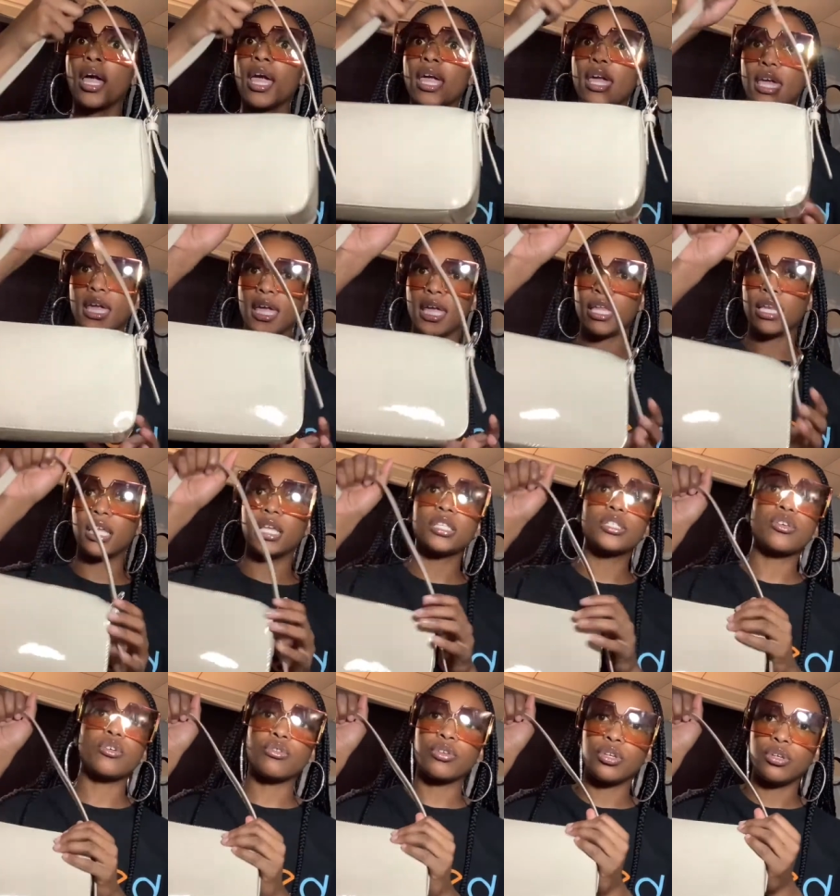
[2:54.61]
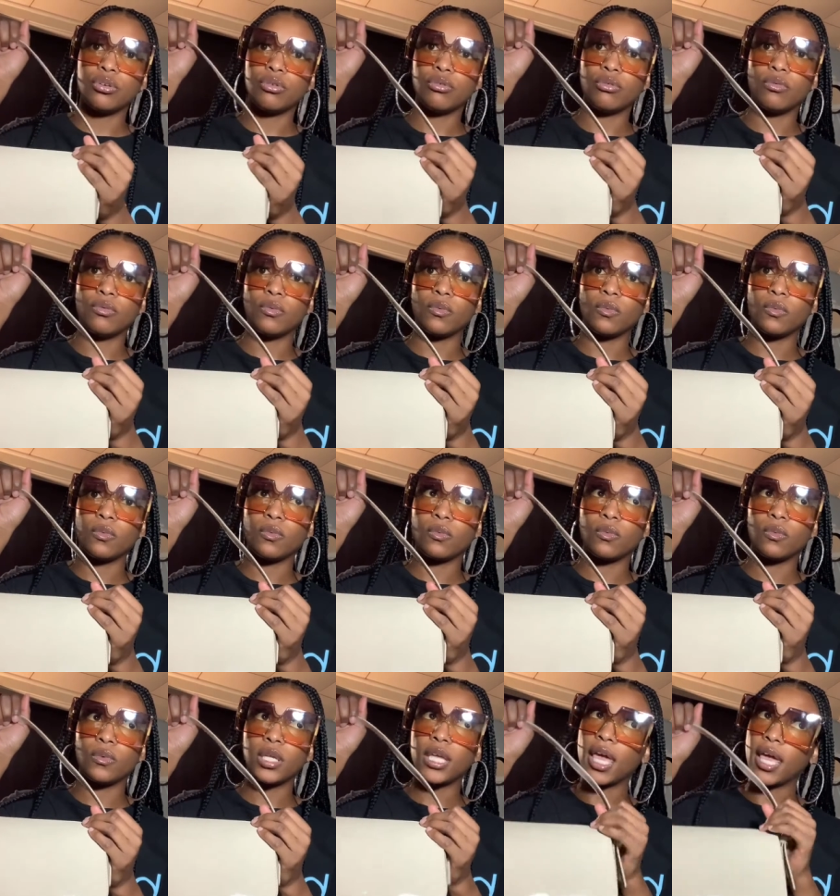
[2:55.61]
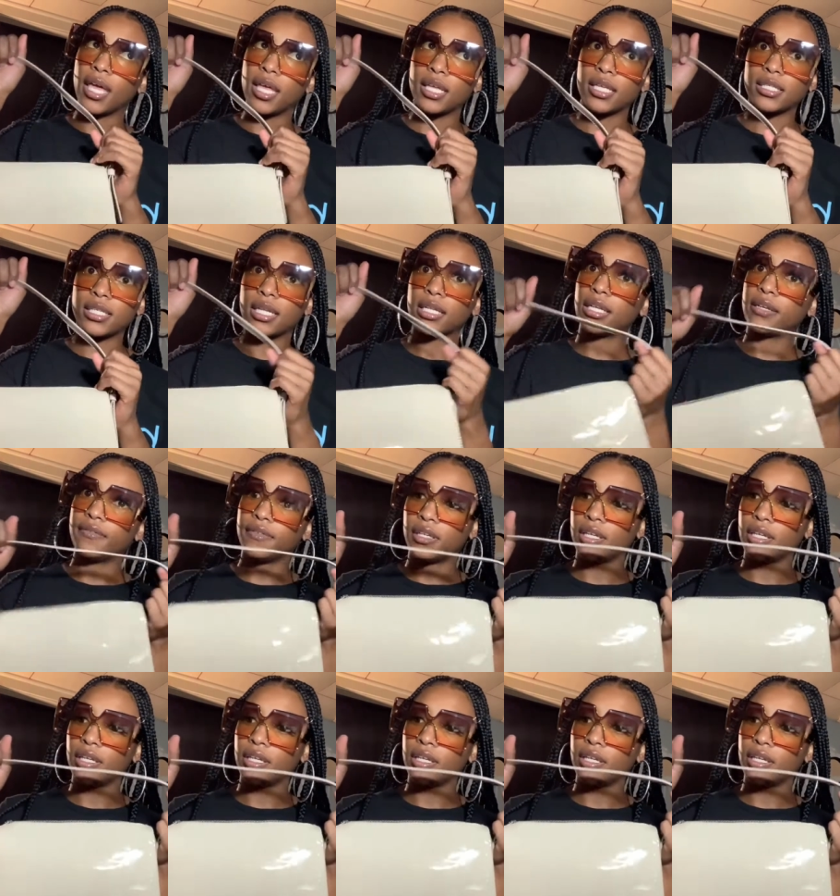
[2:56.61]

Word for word: And it's so cute. Yes, I love it.